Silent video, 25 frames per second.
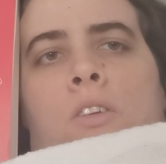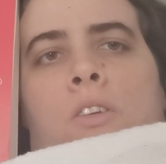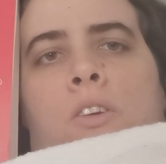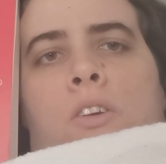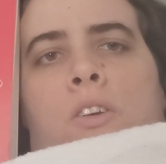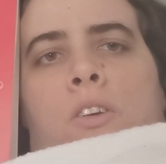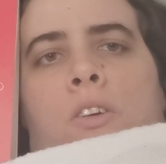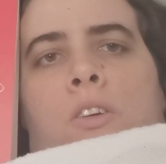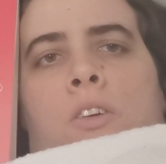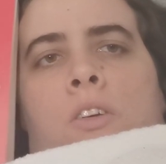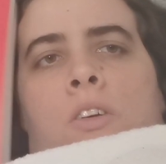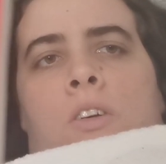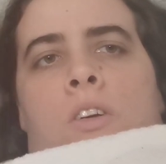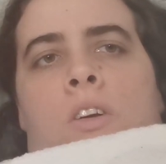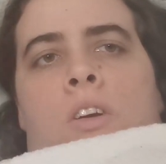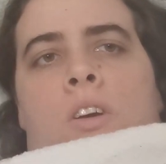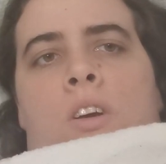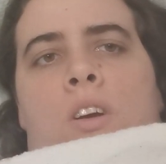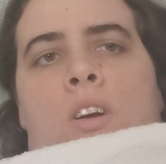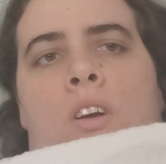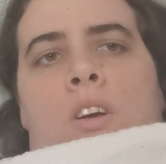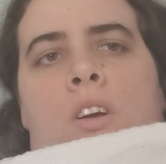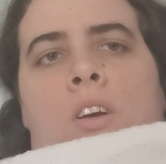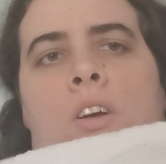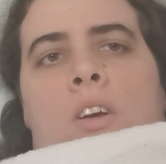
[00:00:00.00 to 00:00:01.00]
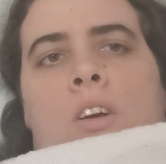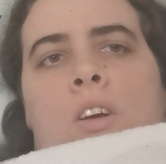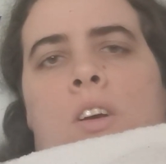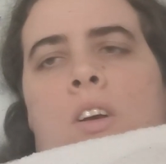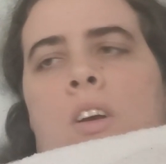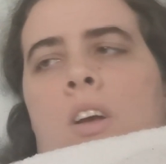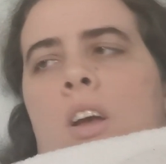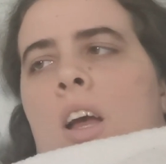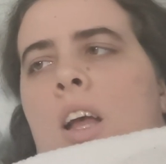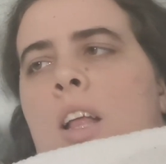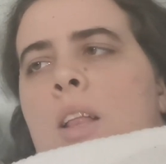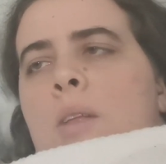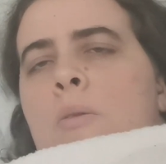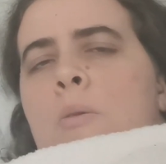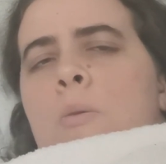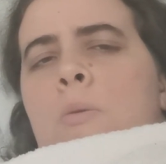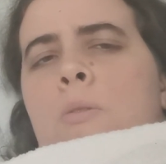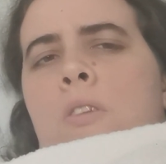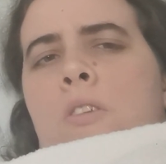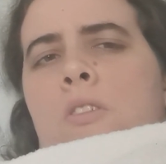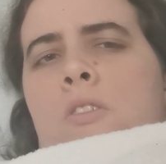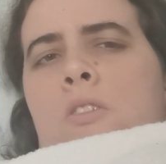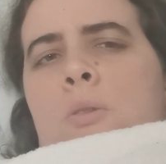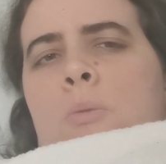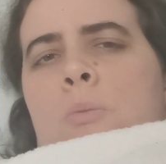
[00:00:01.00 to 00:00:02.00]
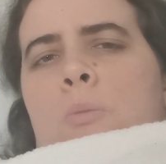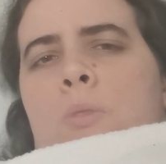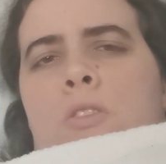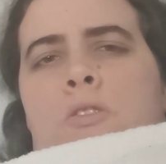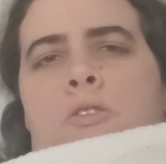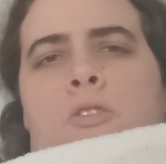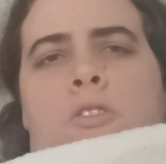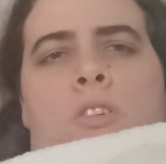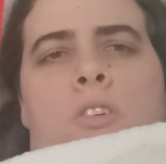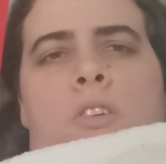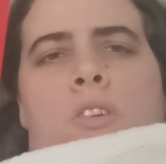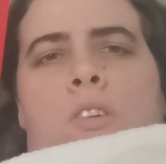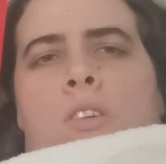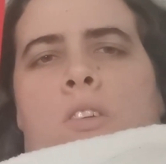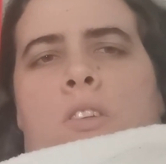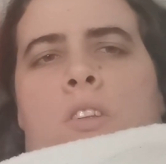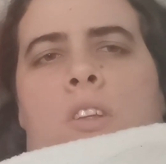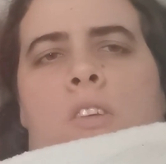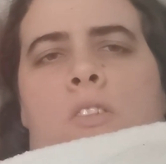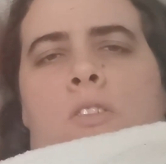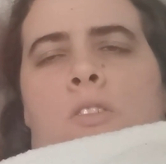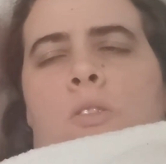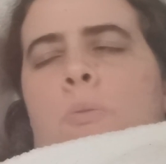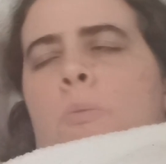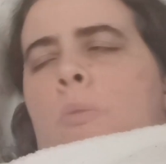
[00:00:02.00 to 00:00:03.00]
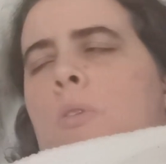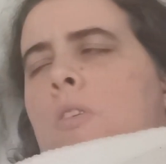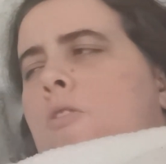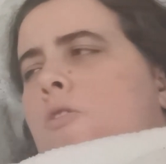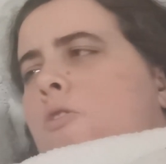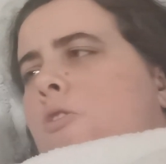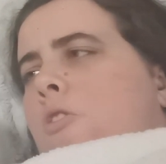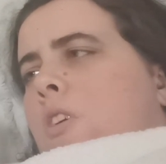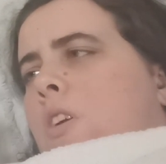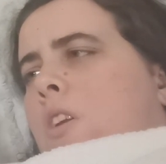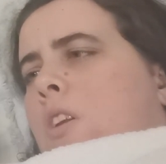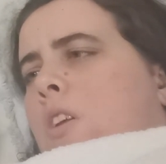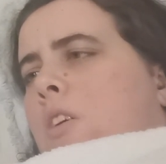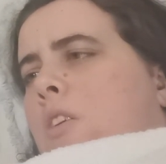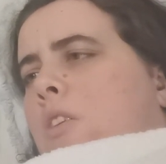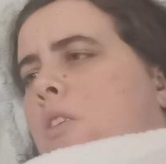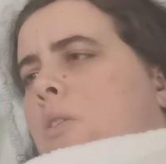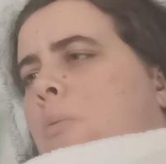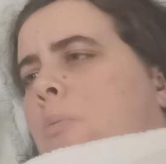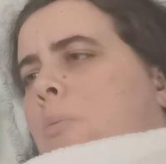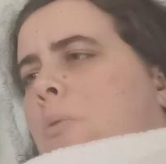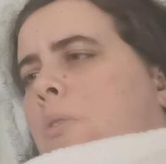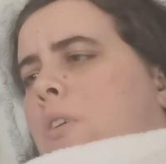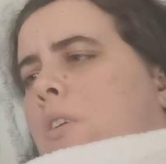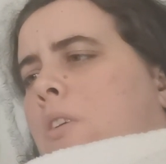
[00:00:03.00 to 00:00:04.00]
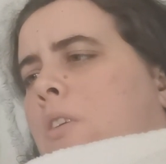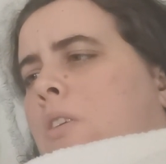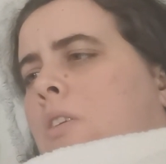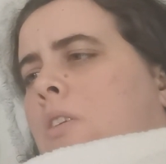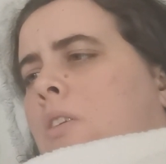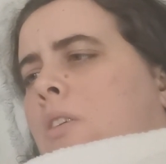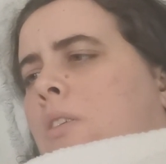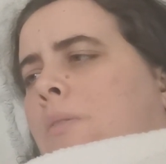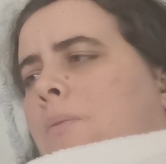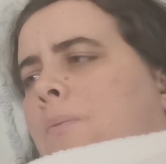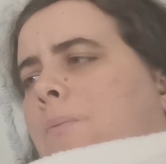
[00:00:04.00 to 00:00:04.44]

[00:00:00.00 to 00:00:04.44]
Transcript: So, at the moment, there's not much in it, but